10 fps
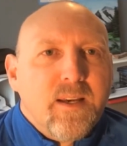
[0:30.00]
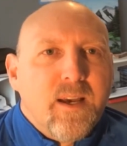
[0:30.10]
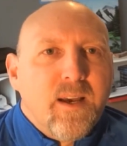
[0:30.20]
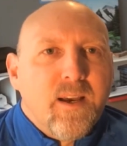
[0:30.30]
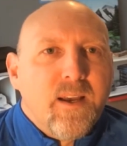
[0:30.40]

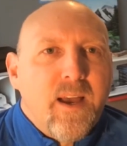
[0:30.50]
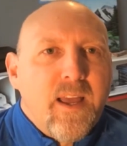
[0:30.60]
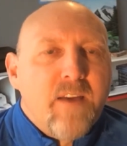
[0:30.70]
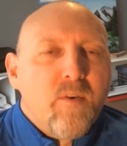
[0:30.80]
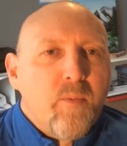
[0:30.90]
I
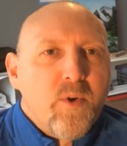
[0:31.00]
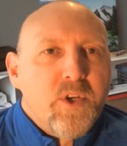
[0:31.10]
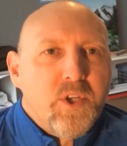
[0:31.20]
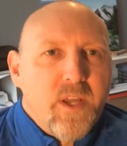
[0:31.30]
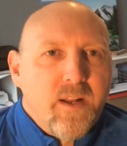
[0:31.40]
have
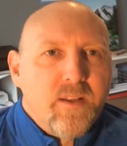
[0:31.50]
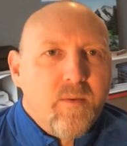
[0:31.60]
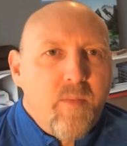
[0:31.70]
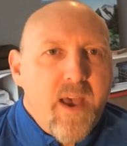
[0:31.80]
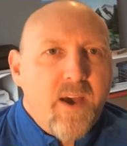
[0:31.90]
appreciated
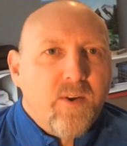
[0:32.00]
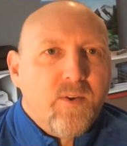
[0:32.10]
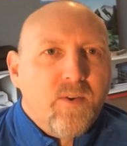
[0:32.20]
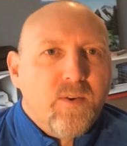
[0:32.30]
the battle.